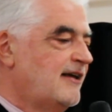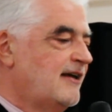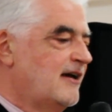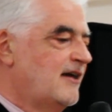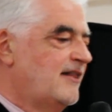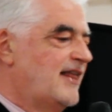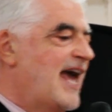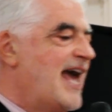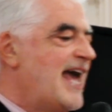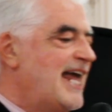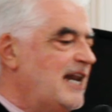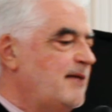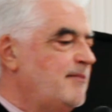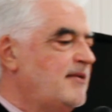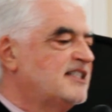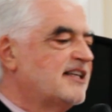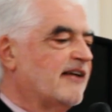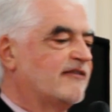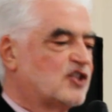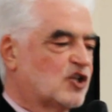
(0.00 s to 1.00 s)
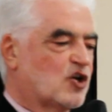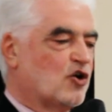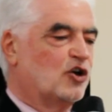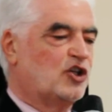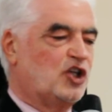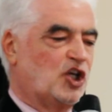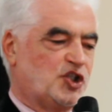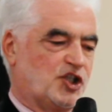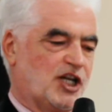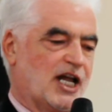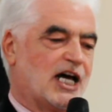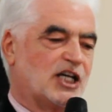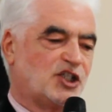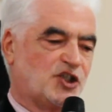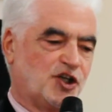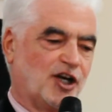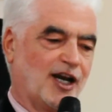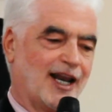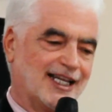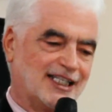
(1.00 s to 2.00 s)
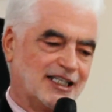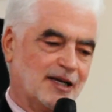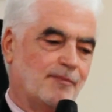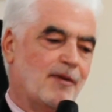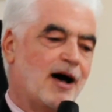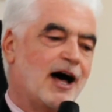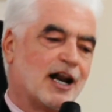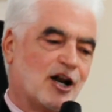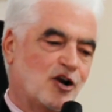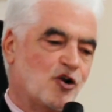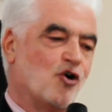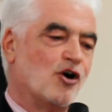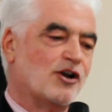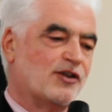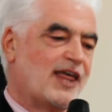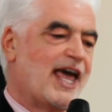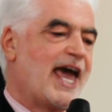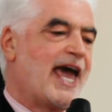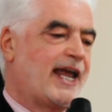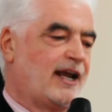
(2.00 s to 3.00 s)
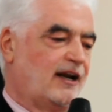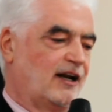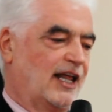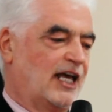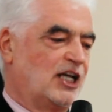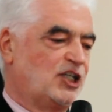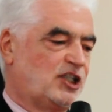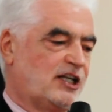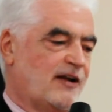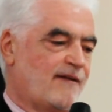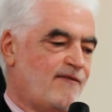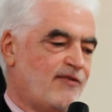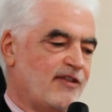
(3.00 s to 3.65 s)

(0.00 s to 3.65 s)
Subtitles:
"The enemies of Scottish nationalism are not the English,